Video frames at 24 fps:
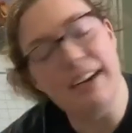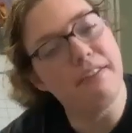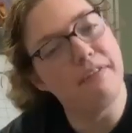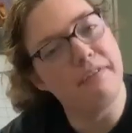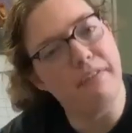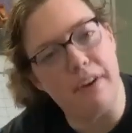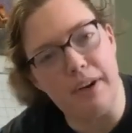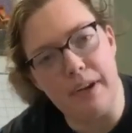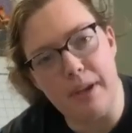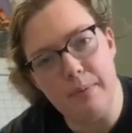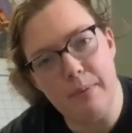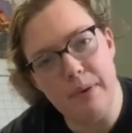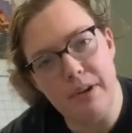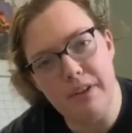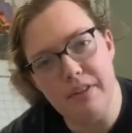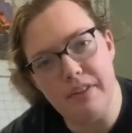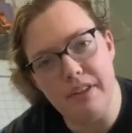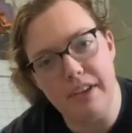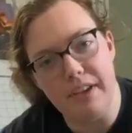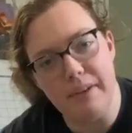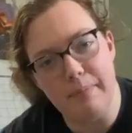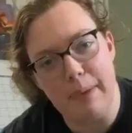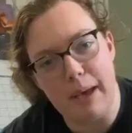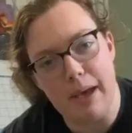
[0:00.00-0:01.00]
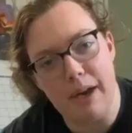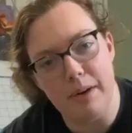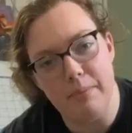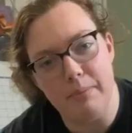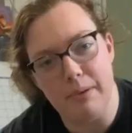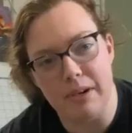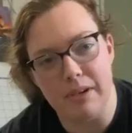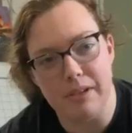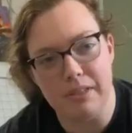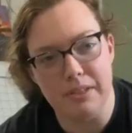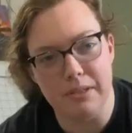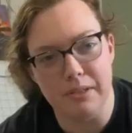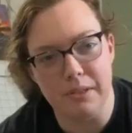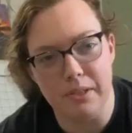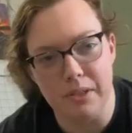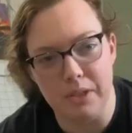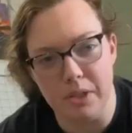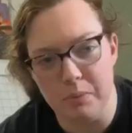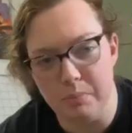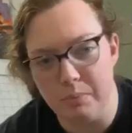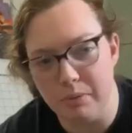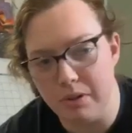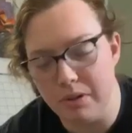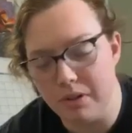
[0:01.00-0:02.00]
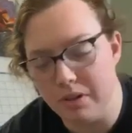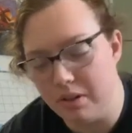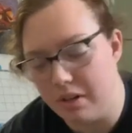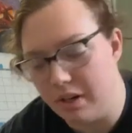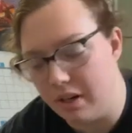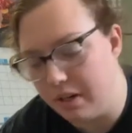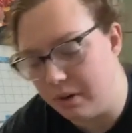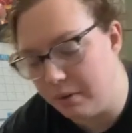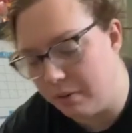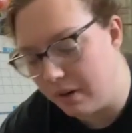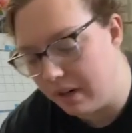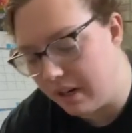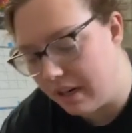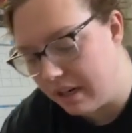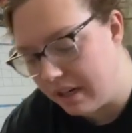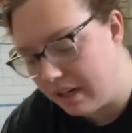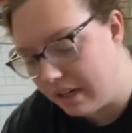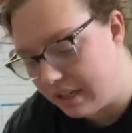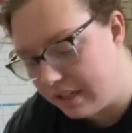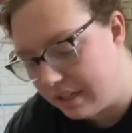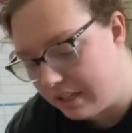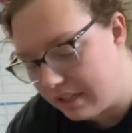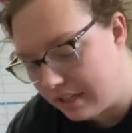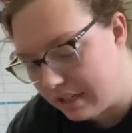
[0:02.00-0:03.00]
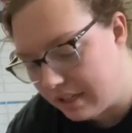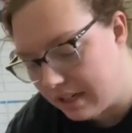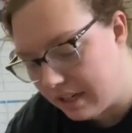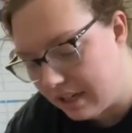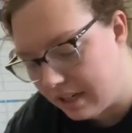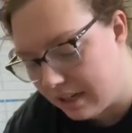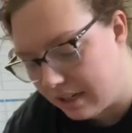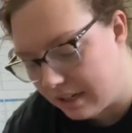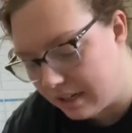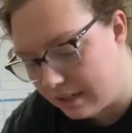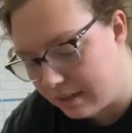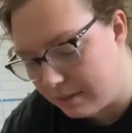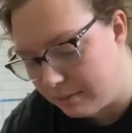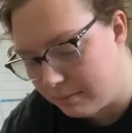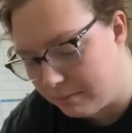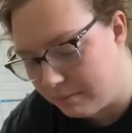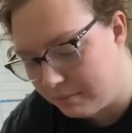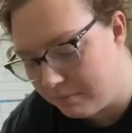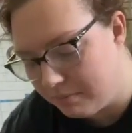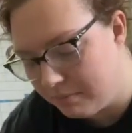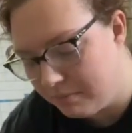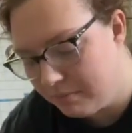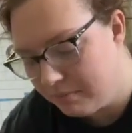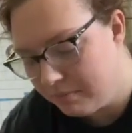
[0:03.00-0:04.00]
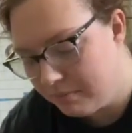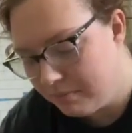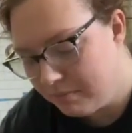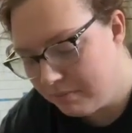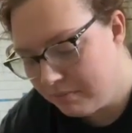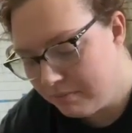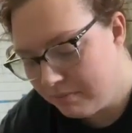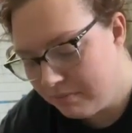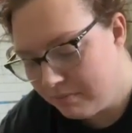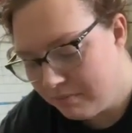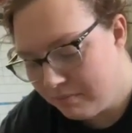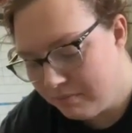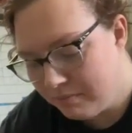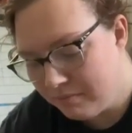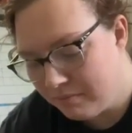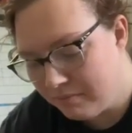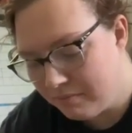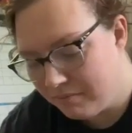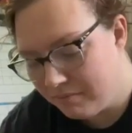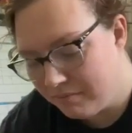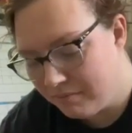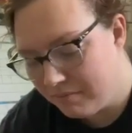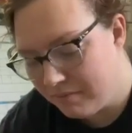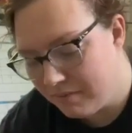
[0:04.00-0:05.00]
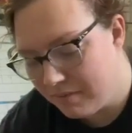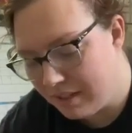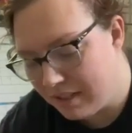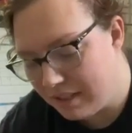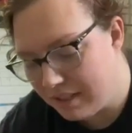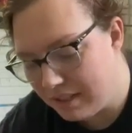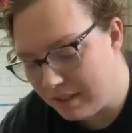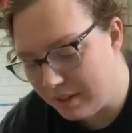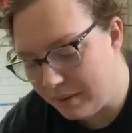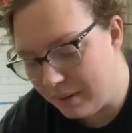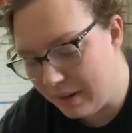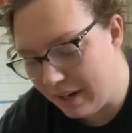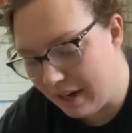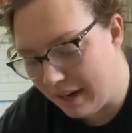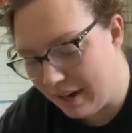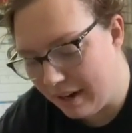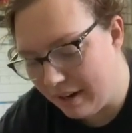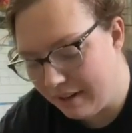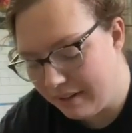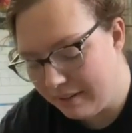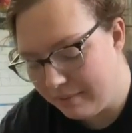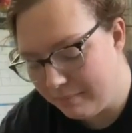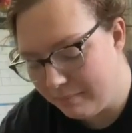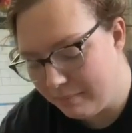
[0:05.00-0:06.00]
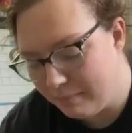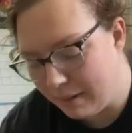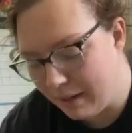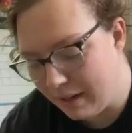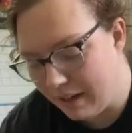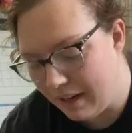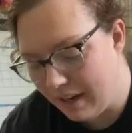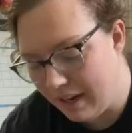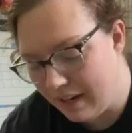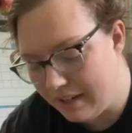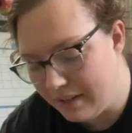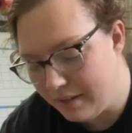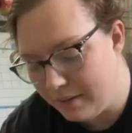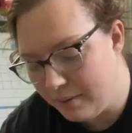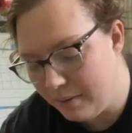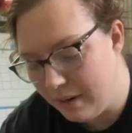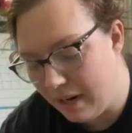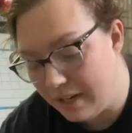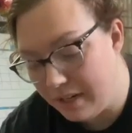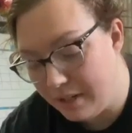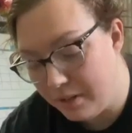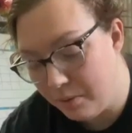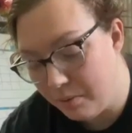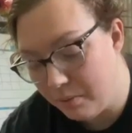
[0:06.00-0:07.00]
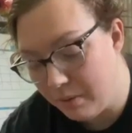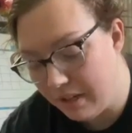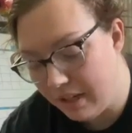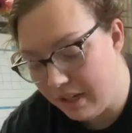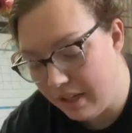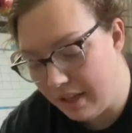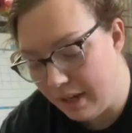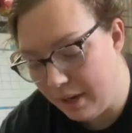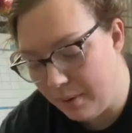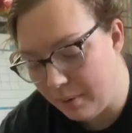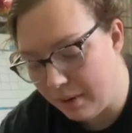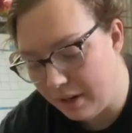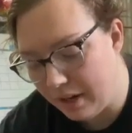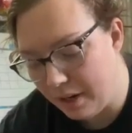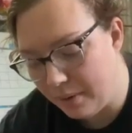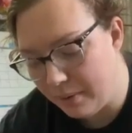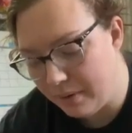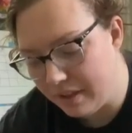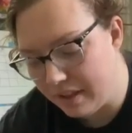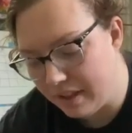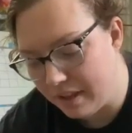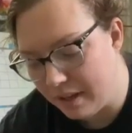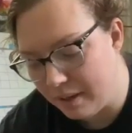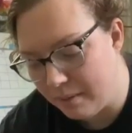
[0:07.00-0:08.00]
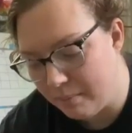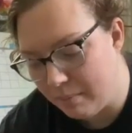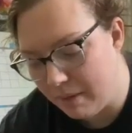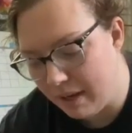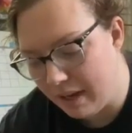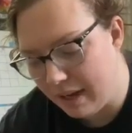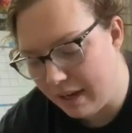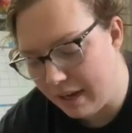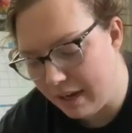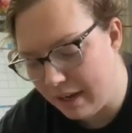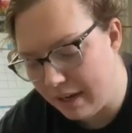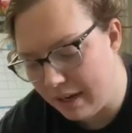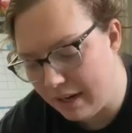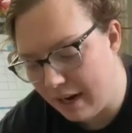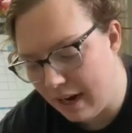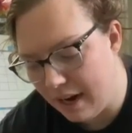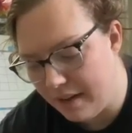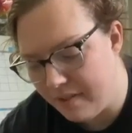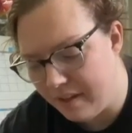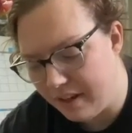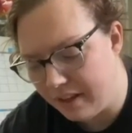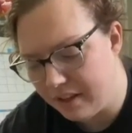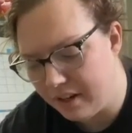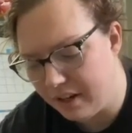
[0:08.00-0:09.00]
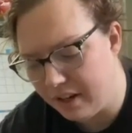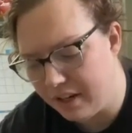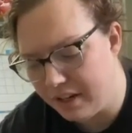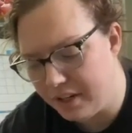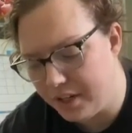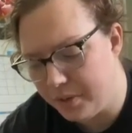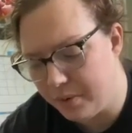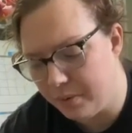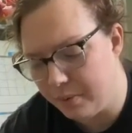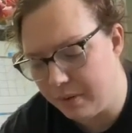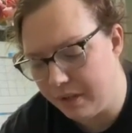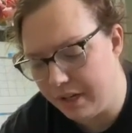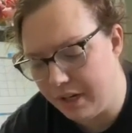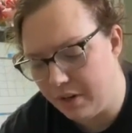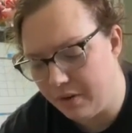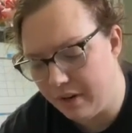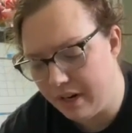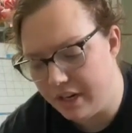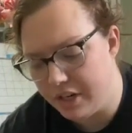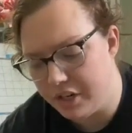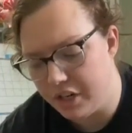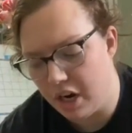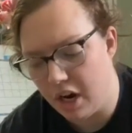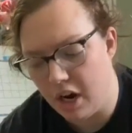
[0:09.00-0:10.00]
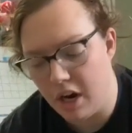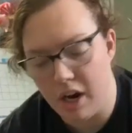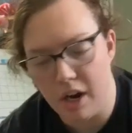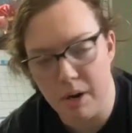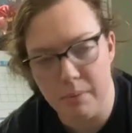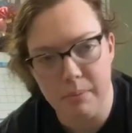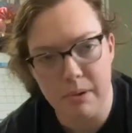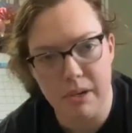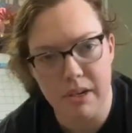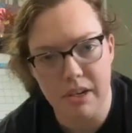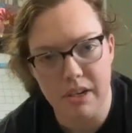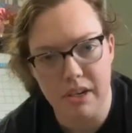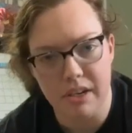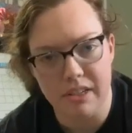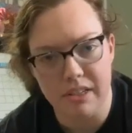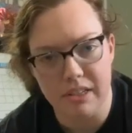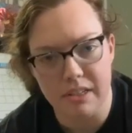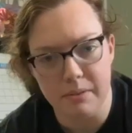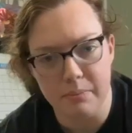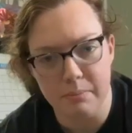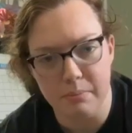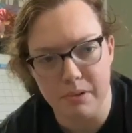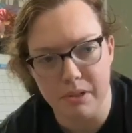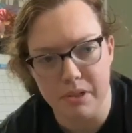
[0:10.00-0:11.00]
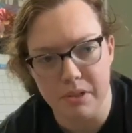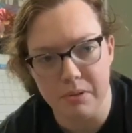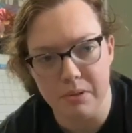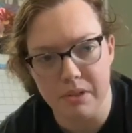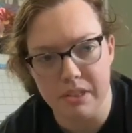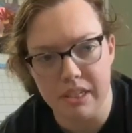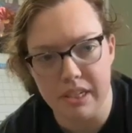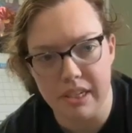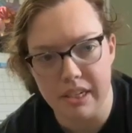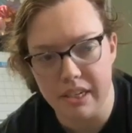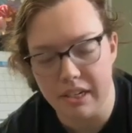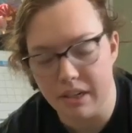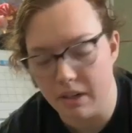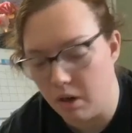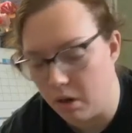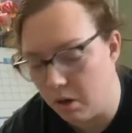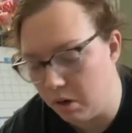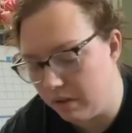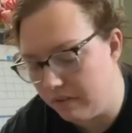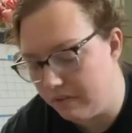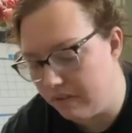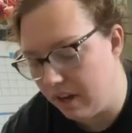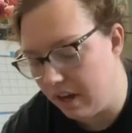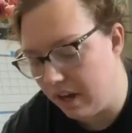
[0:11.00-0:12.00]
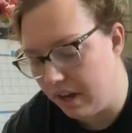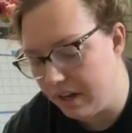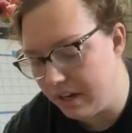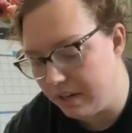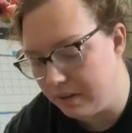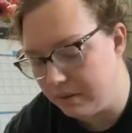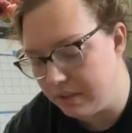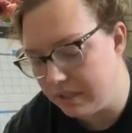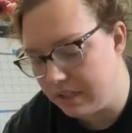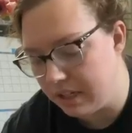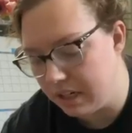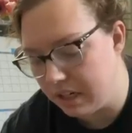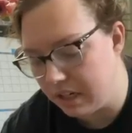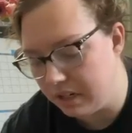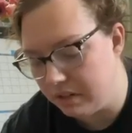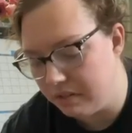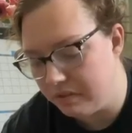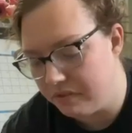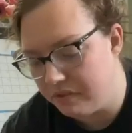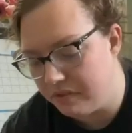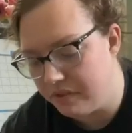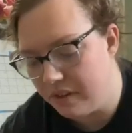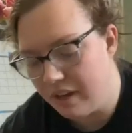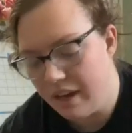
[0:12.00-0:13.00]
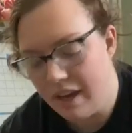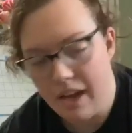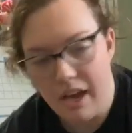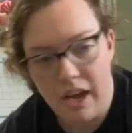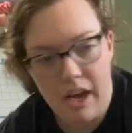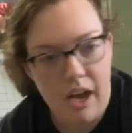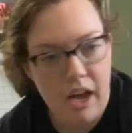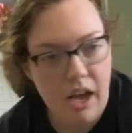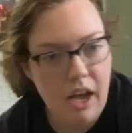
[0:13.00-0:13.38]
it's kind of funny when you think about it, but also super unorganized. Um, so yeah, but I do, I do really like working with them and I think they're going to do a really great job at producing all of the audio stuff.